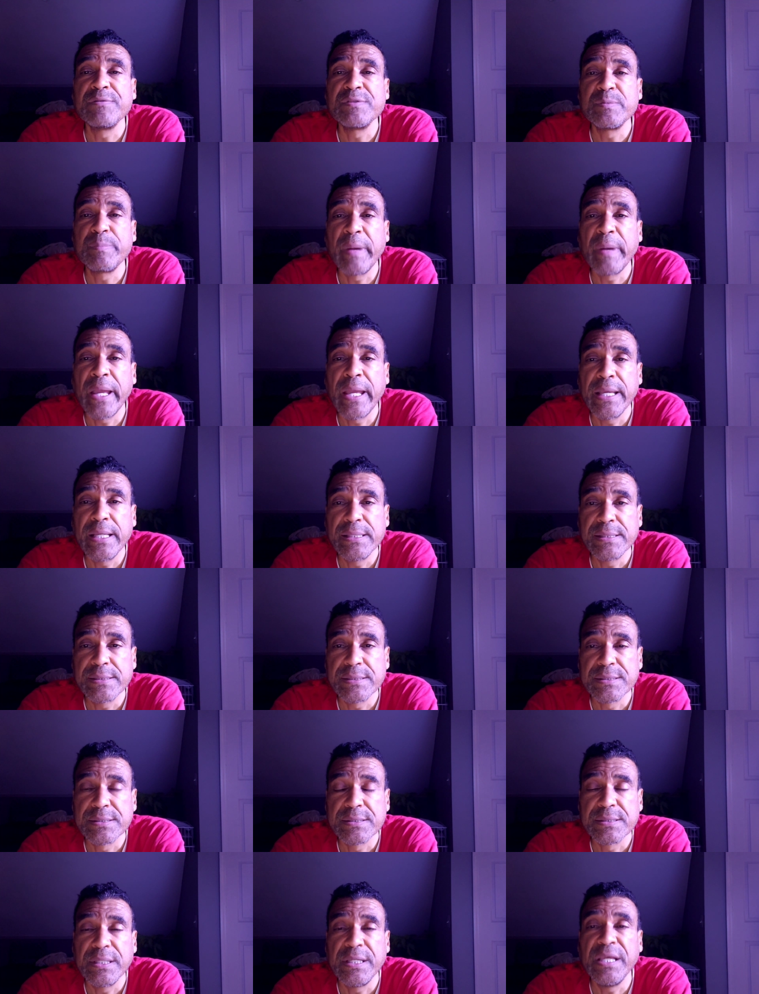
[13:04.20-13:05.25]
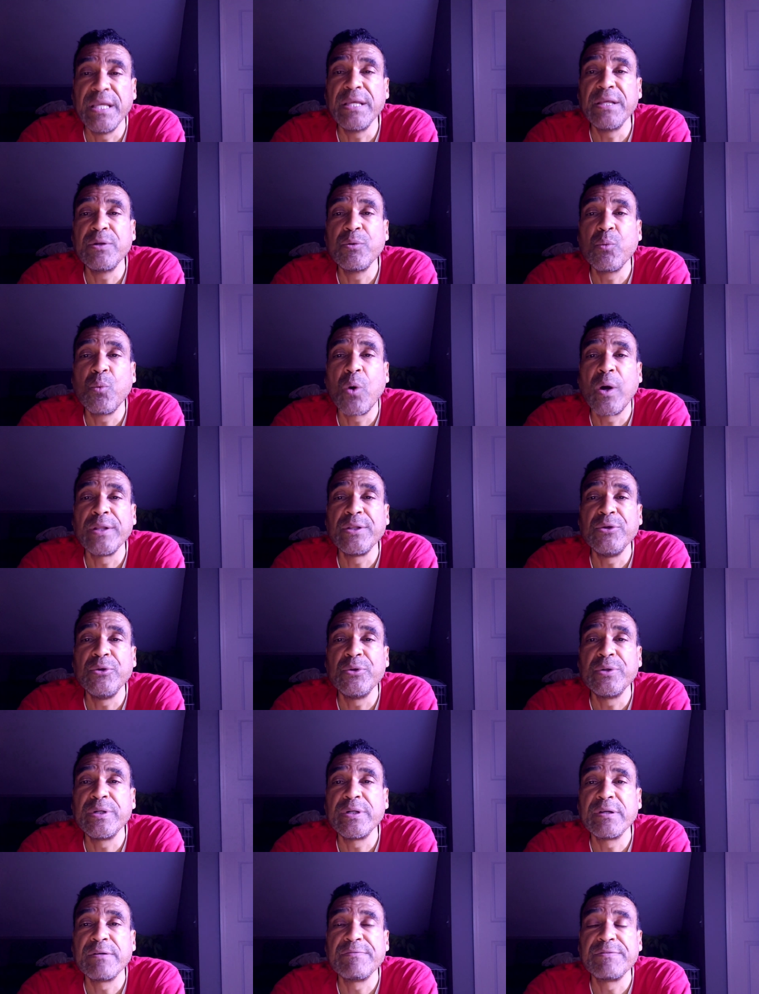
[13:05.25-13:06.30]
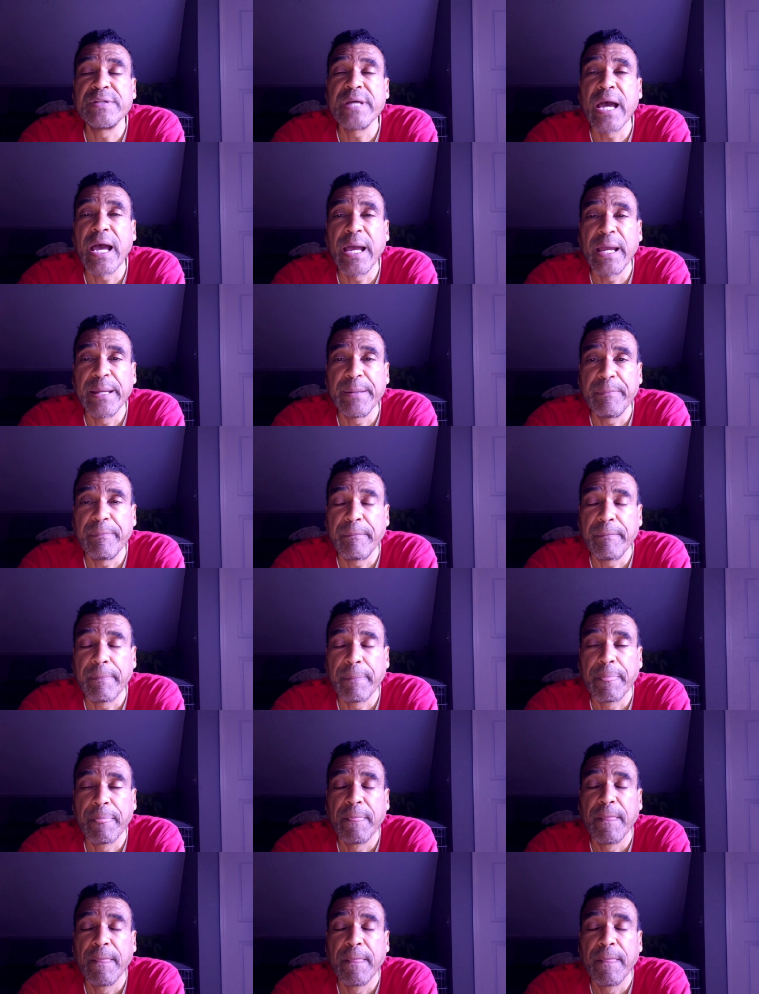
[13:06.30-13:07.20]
of space in one unit of time,